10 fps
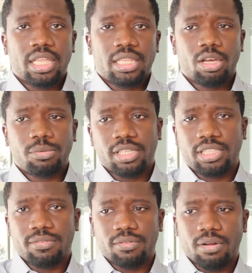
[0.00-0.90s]
The
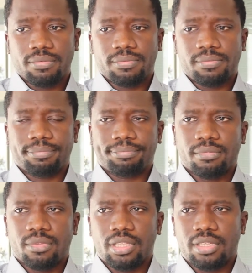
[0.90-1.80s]
objective of
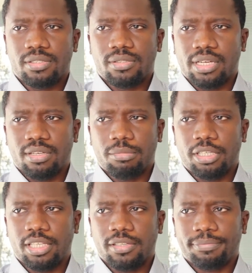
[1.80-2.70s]
this second
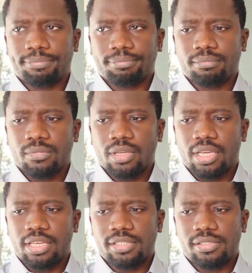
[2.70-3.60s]
meeting
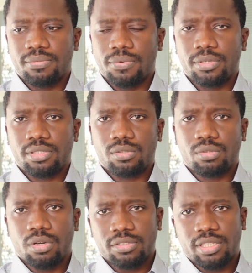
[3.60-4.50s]
is first to
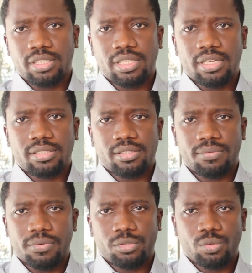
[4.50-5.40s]
consolidate the
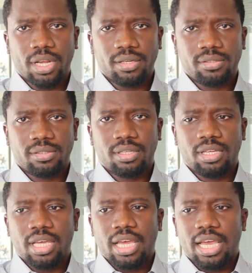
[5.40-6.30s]
first one,
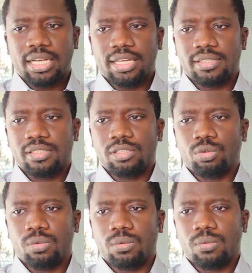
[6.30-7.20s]
and then
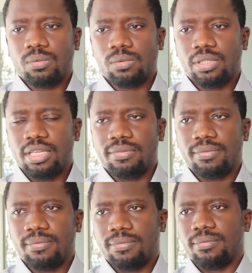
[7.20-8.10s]
to give
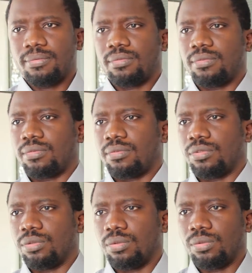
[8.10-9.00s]

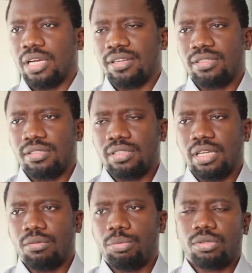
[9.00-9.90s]
to youngsters
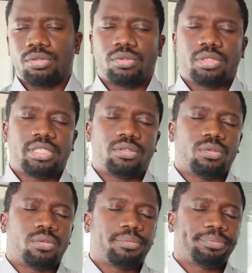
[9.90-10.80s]
an opportunity to